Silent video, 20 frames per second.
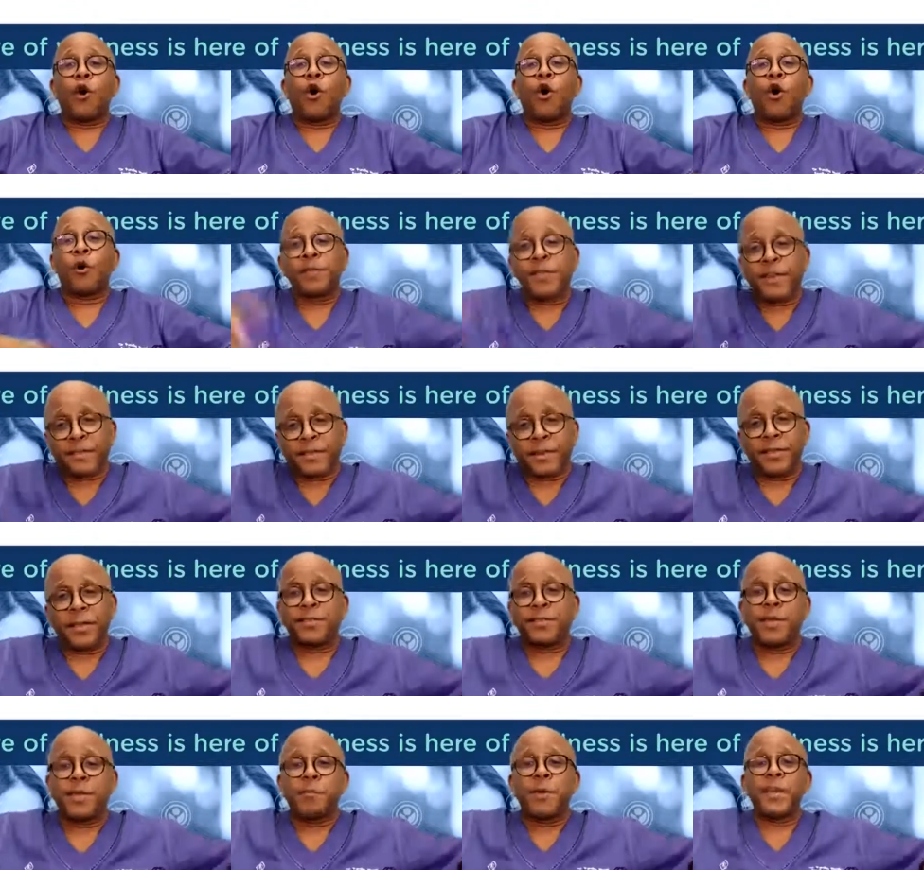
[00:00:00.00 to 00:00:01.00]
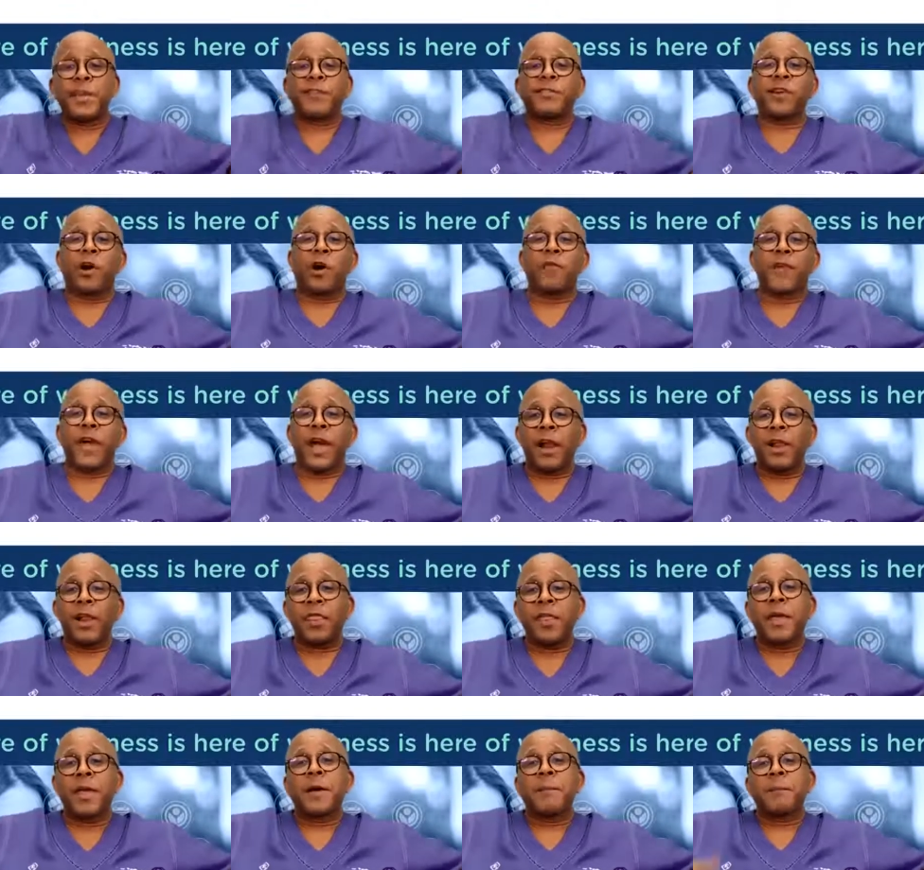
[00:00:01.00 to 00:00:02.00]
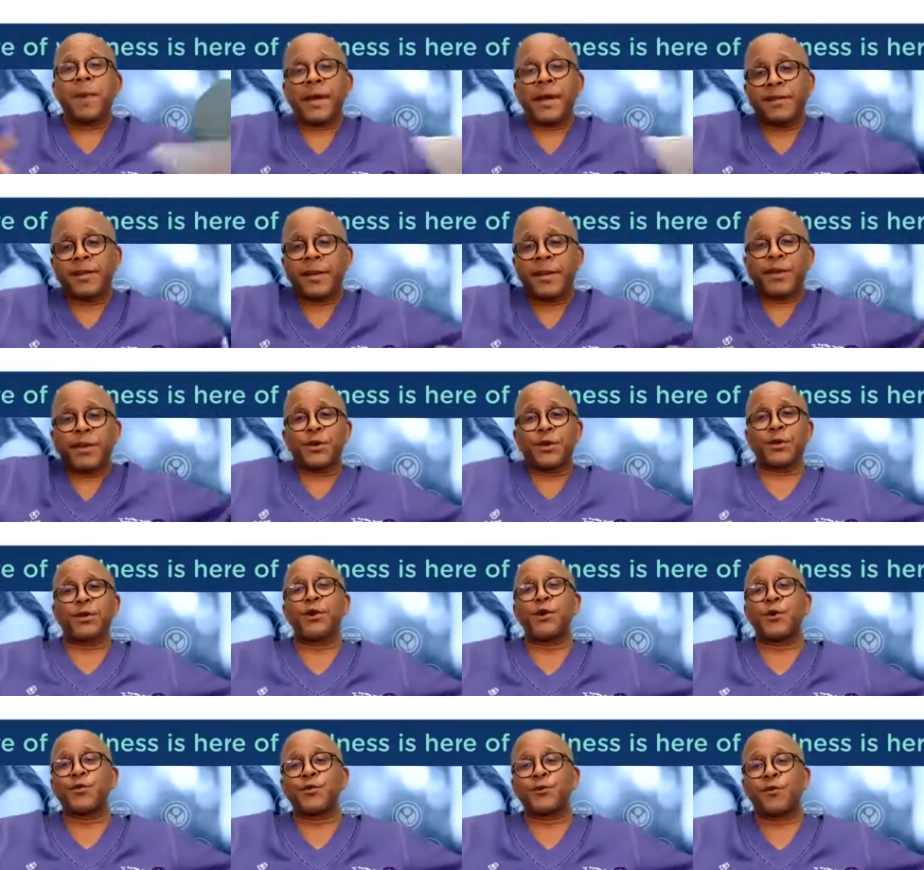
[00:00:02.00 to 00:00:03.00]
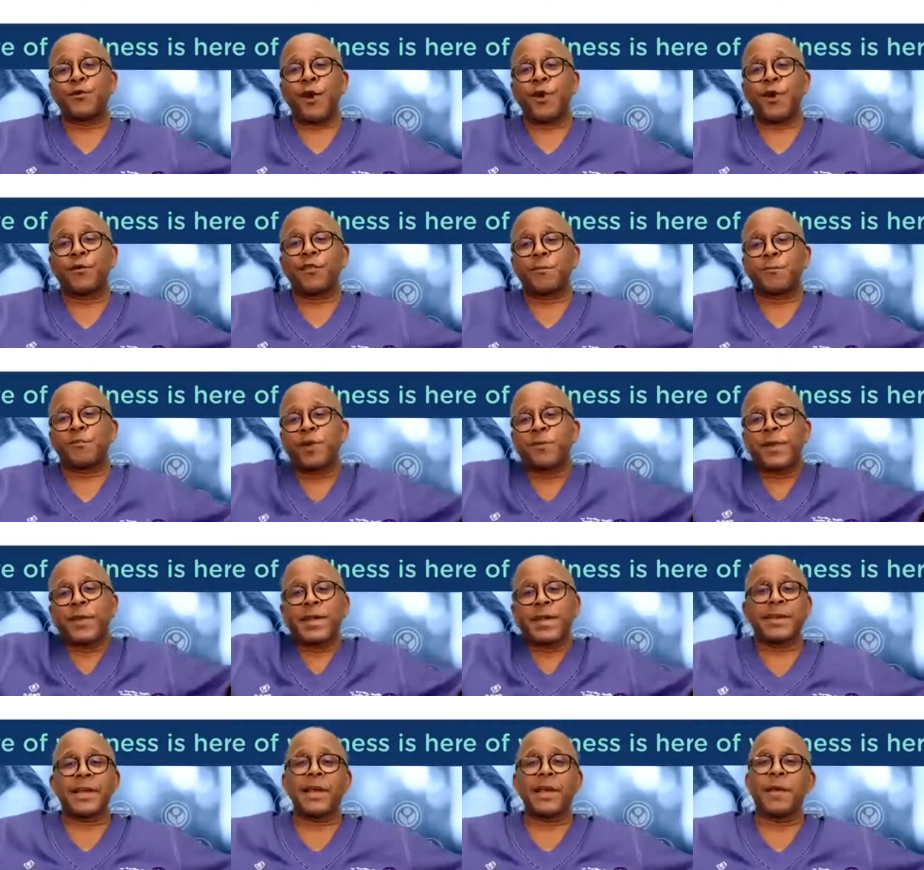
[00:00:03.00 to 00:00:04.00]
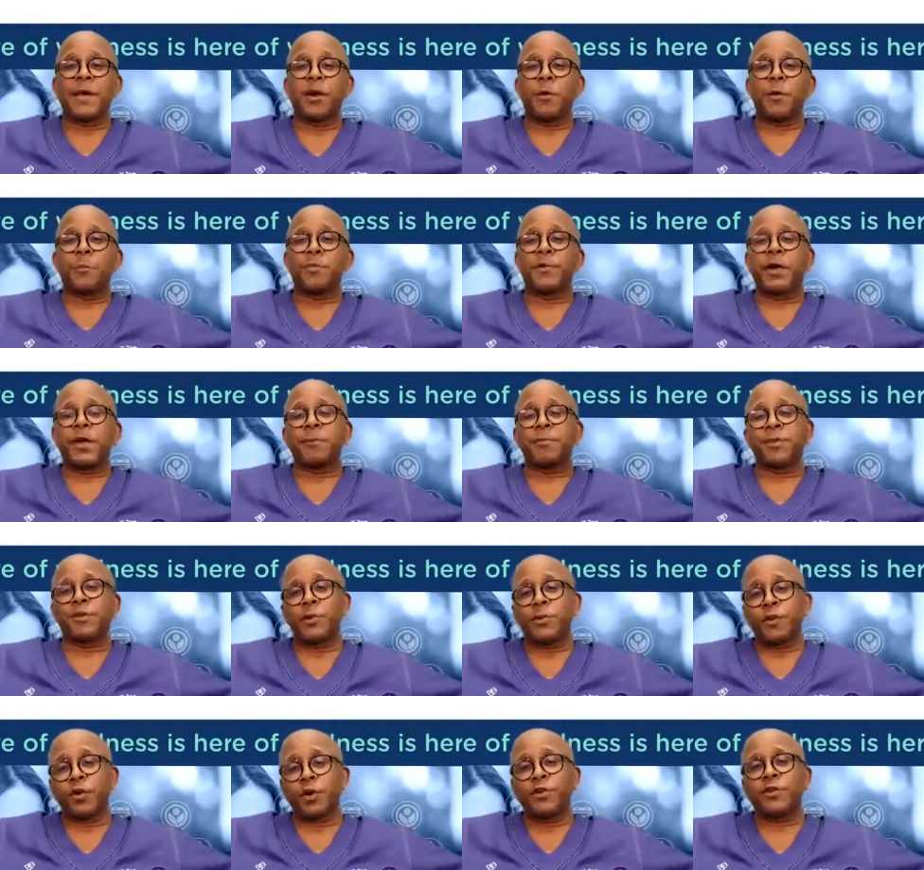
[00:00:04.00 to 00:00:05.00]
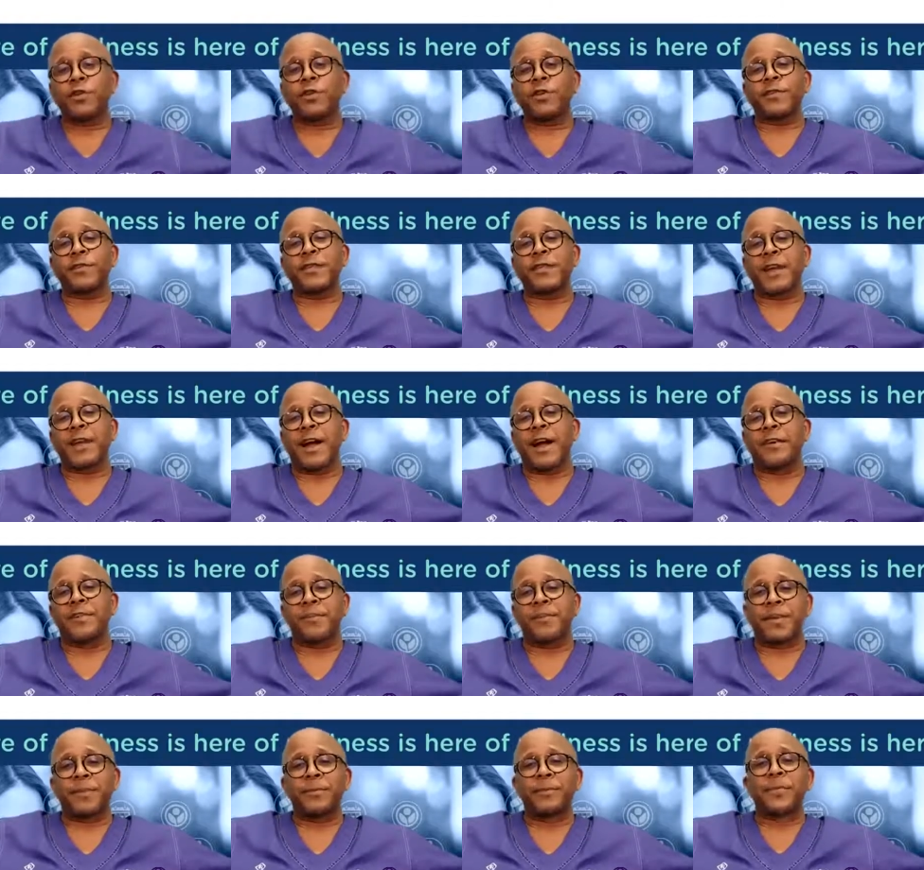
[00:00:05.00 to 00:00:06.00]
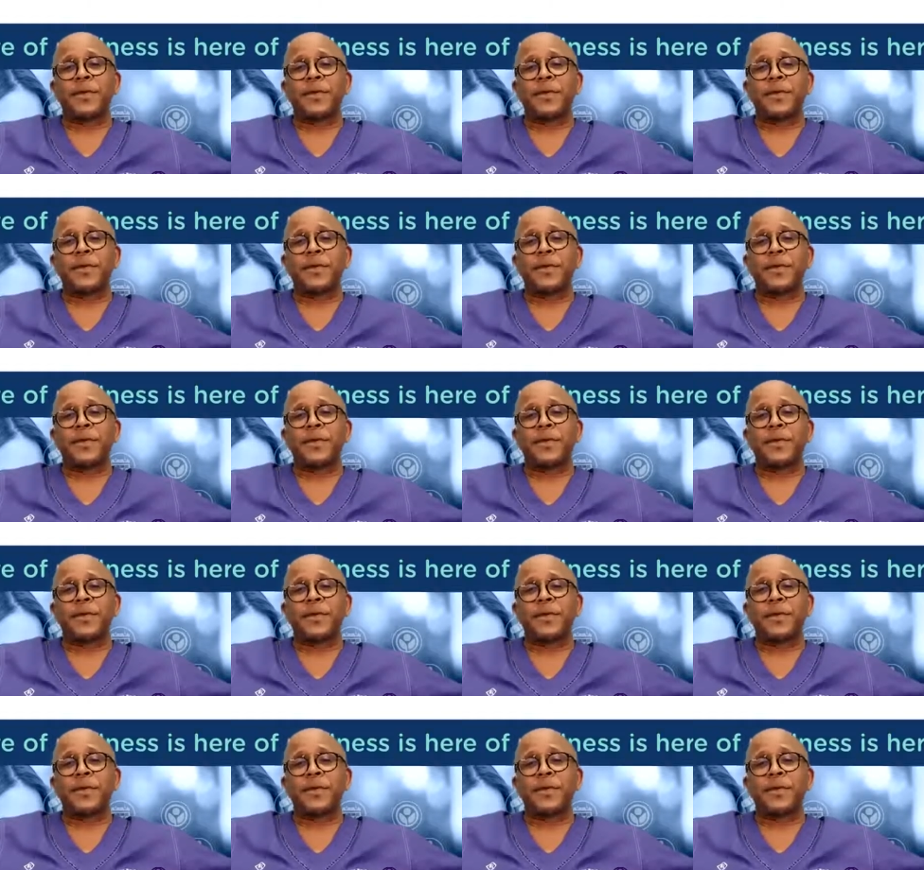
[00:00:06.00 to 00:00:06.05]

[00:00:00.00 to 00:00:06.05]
Obviously there's the Minister of Health, but, you're one of the prominent epidemiologists in the country.